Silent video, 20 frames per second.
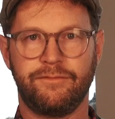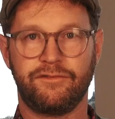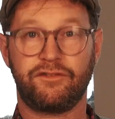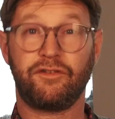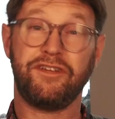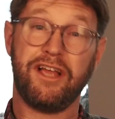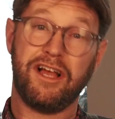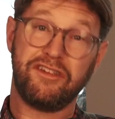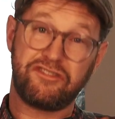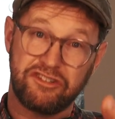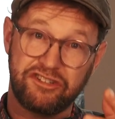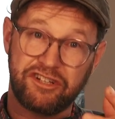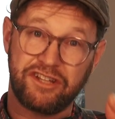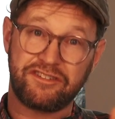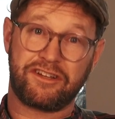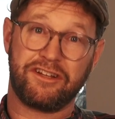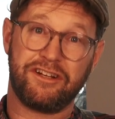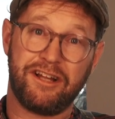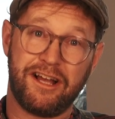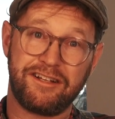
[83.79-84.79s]
So yes,
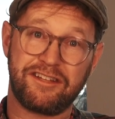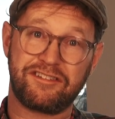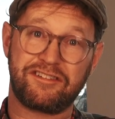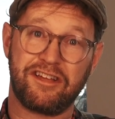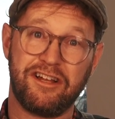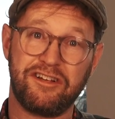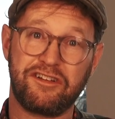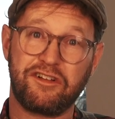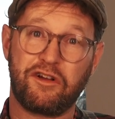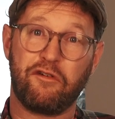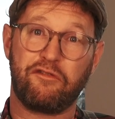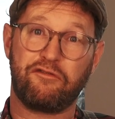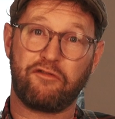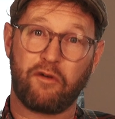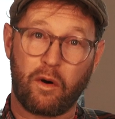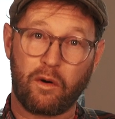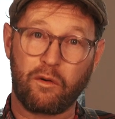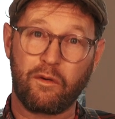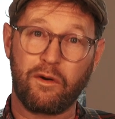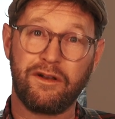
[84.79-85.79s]
Jessica and I decided to go
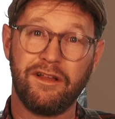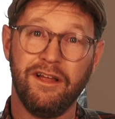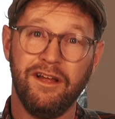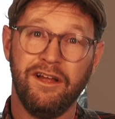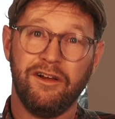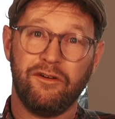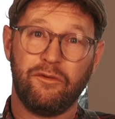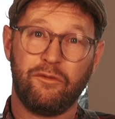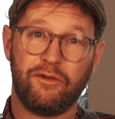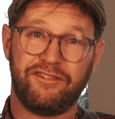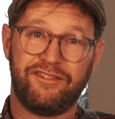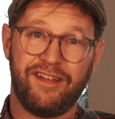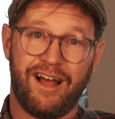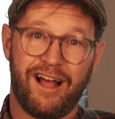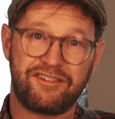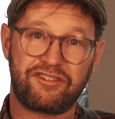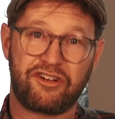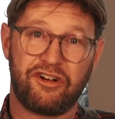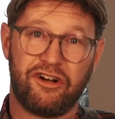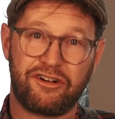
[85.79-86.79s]
forward with
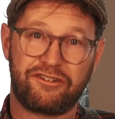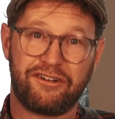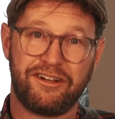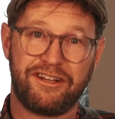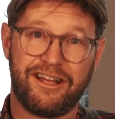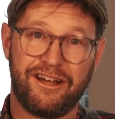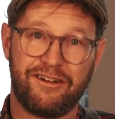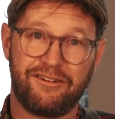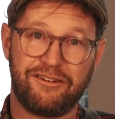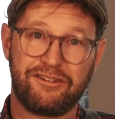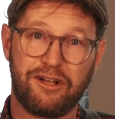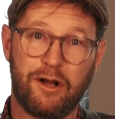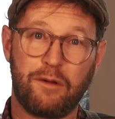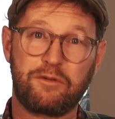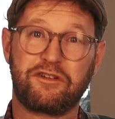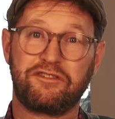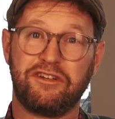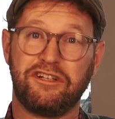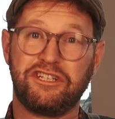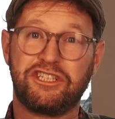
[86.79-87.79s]
DAS Concrete Countertops because I